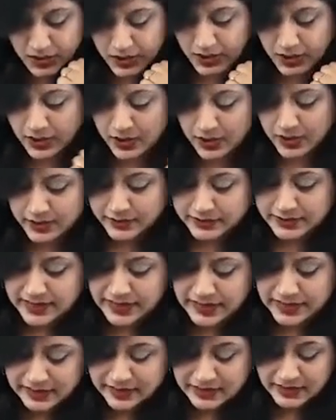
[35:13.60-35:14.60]
Then
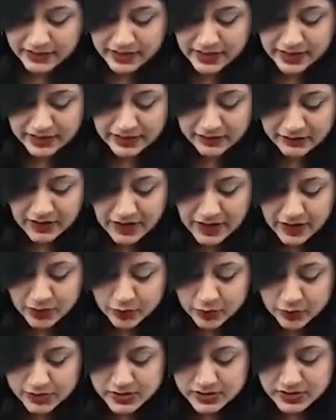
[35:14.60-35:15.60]
another thing that we can
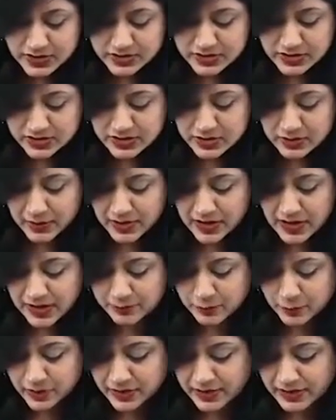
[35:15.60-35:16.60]
use is a systemic
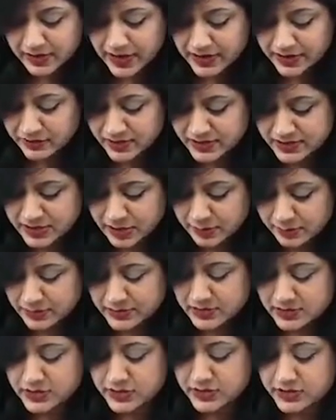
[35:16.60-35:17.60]
harmonic anhydrase
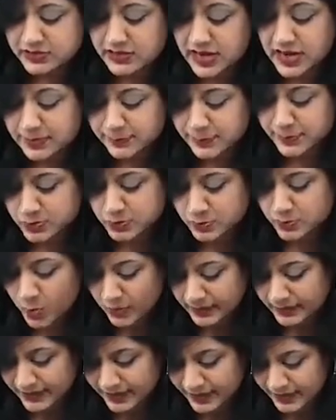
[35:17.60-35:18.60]
inhibitors,
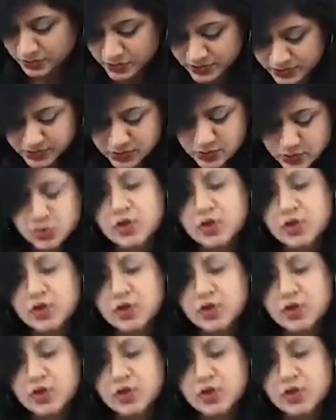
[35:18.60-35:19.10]
hyperosmotic agents.